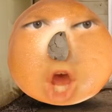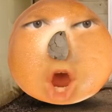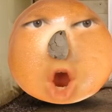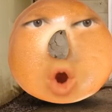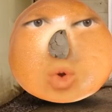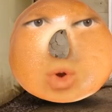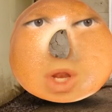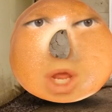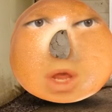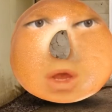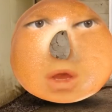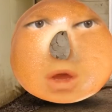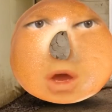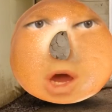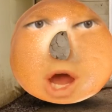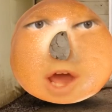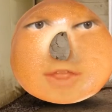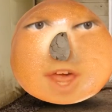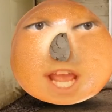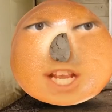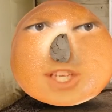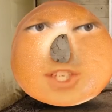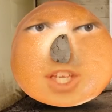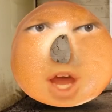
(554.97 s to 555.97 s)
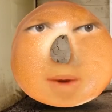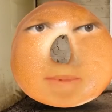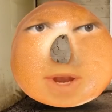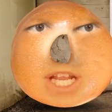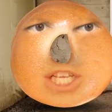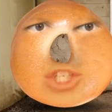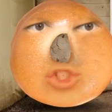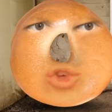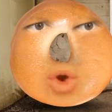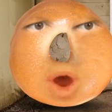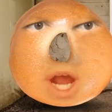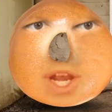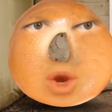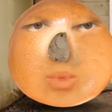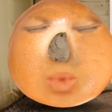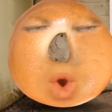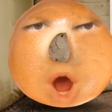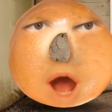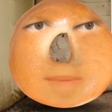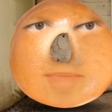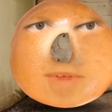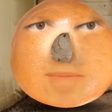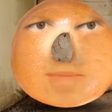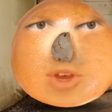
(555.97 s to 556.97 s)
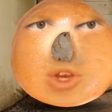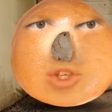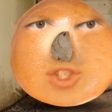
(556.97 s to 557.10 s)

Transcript: dude! I think somebody's trying to rob the